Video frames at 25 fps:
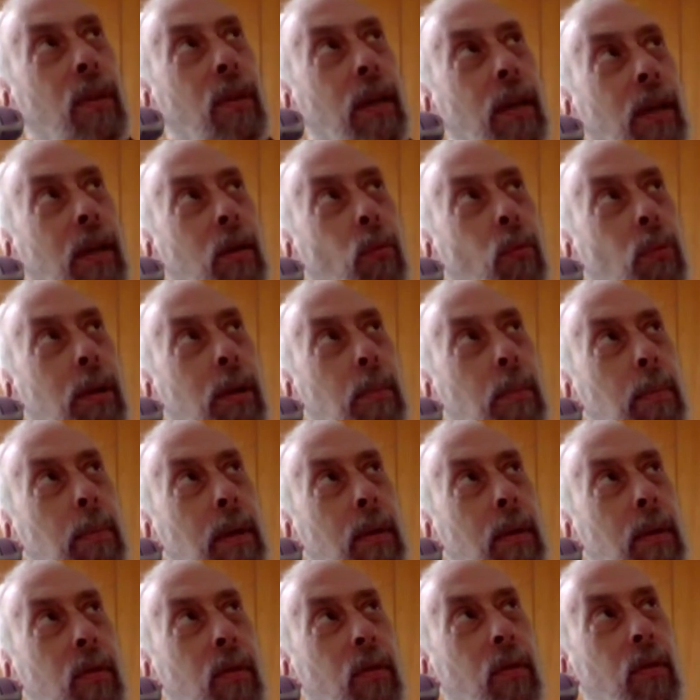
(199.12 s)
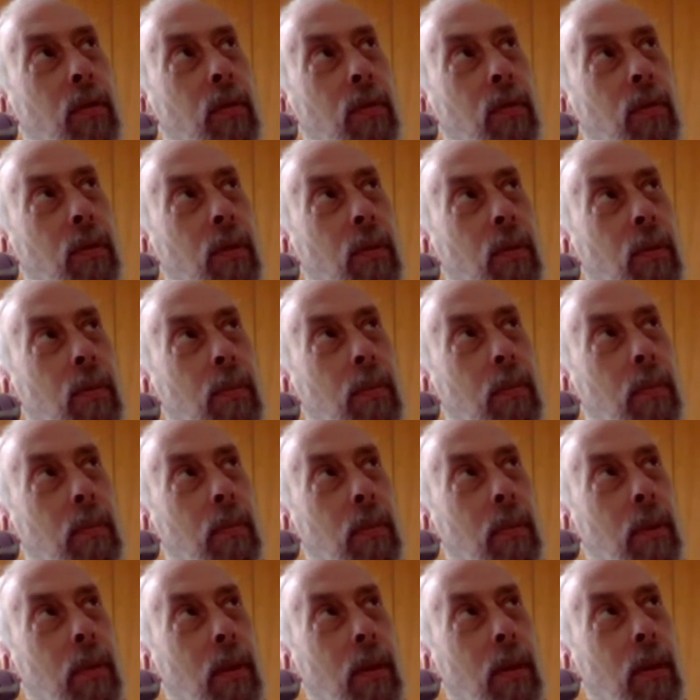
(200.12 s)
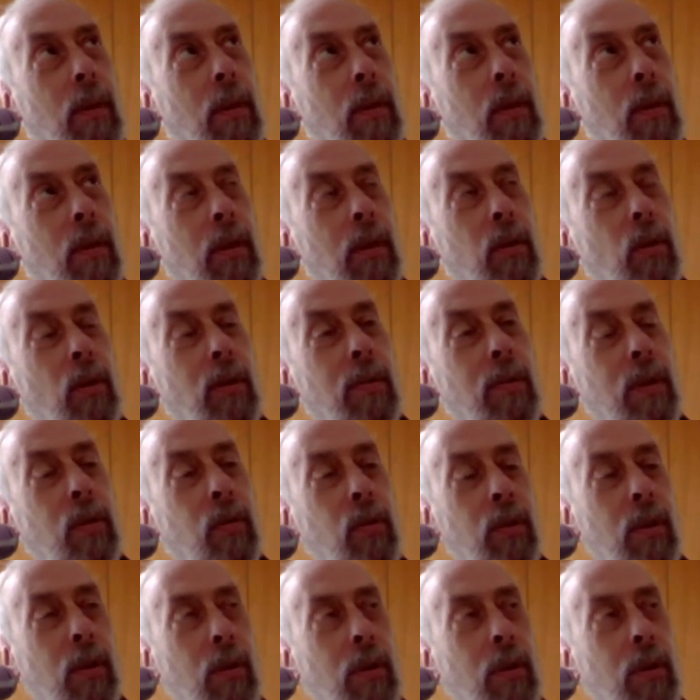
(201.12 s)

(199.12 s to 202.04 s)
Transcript: agreement from the University of